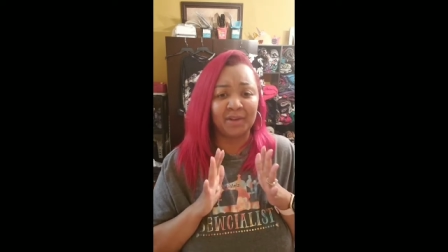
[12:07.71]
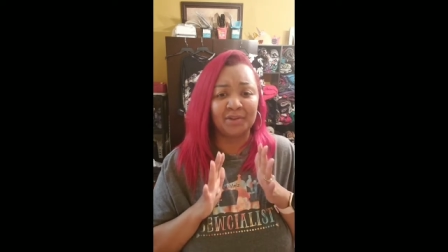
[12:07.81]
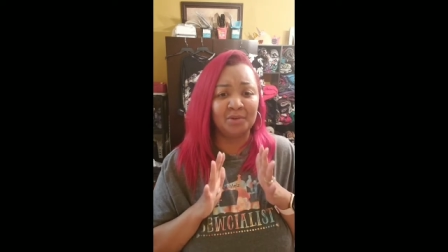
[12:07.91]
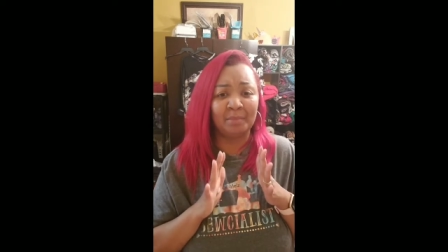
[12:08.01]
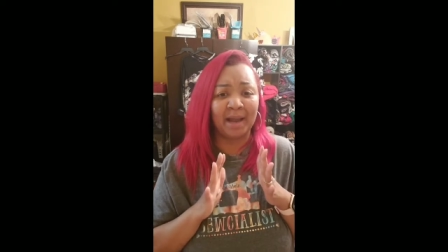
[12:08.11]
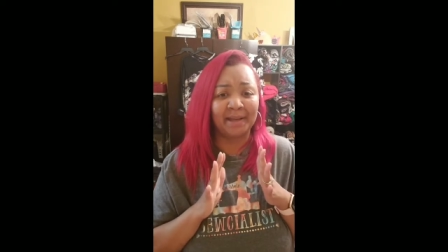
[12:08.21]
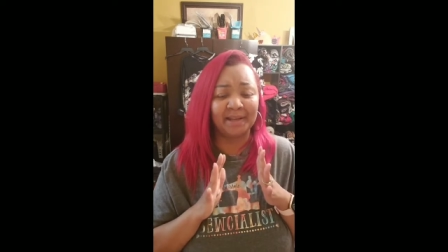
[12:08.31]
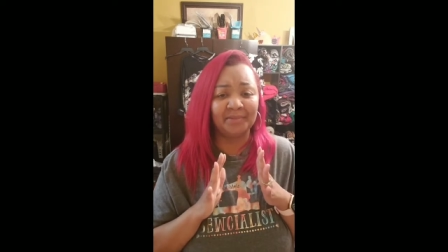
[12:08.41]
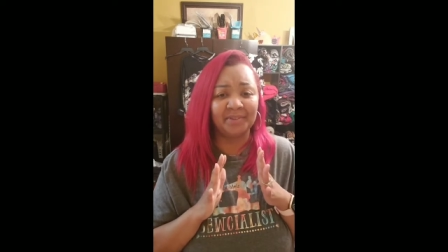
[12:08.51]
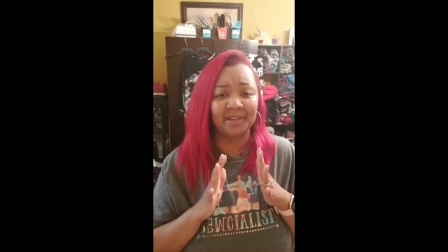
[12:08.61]
You might
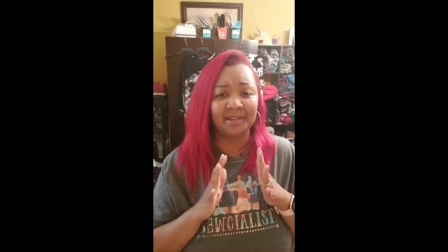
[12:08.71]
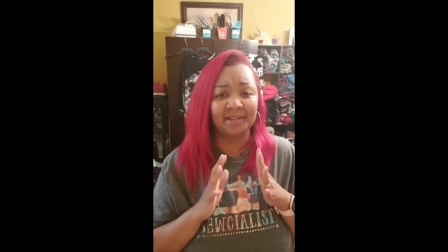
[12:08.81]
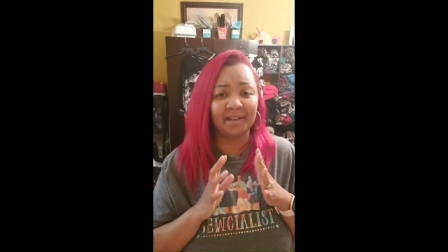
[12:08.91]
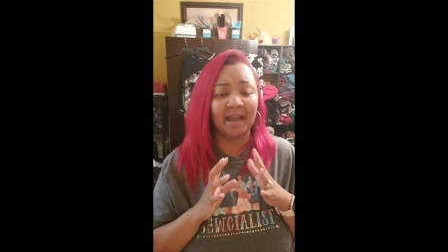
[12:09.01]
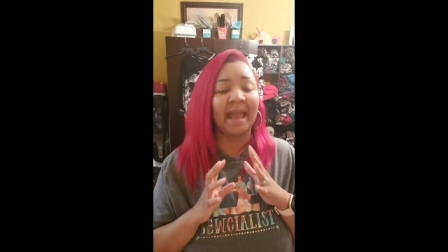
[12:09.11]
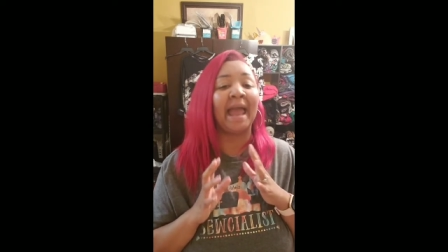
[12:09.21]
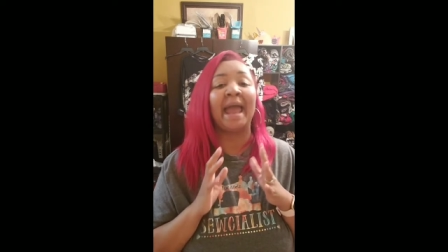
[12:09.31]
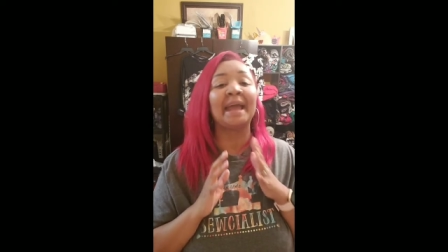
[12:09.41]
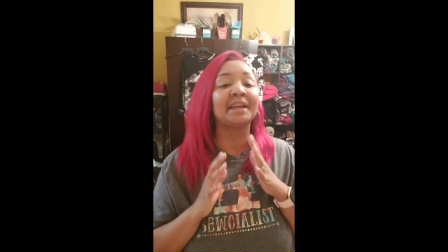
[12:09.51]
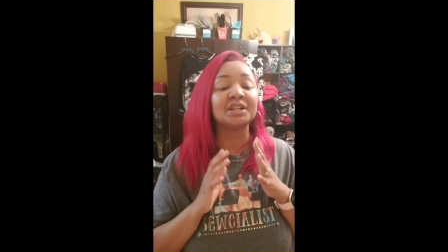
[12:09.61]
even
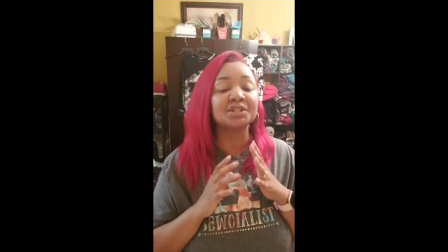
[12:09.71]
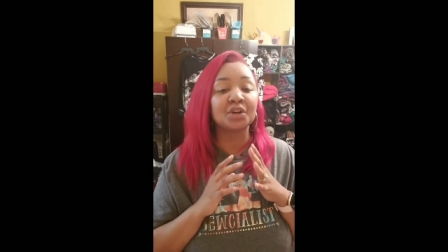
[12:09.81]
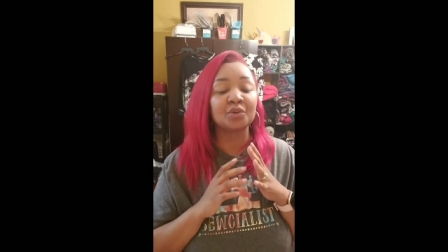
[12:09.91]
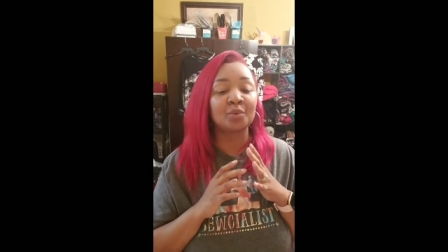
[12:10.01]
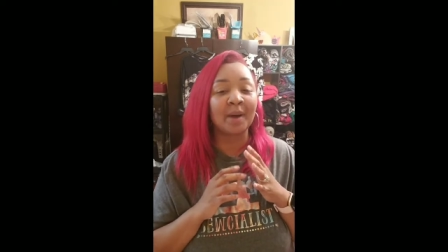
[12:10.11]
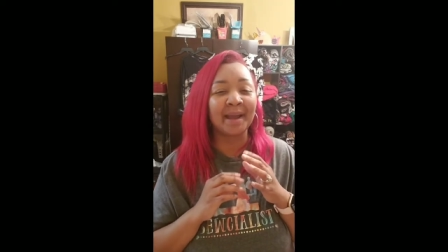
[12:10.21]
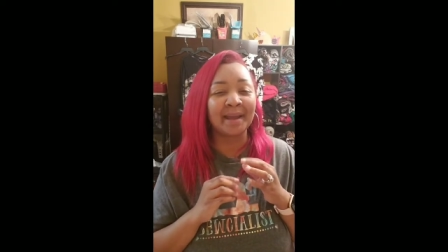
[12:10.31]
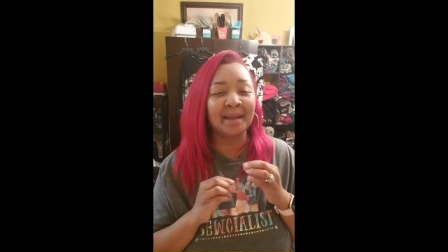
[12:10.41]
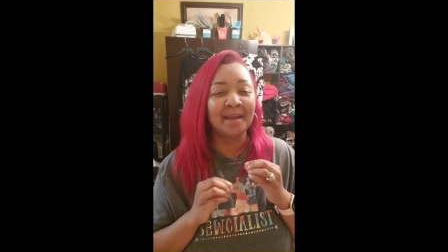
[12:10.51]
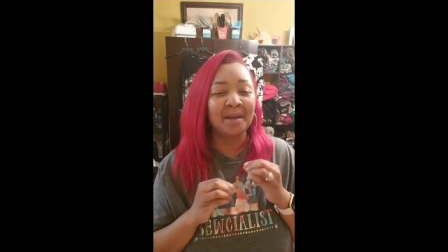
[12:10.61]
hack it a certain way,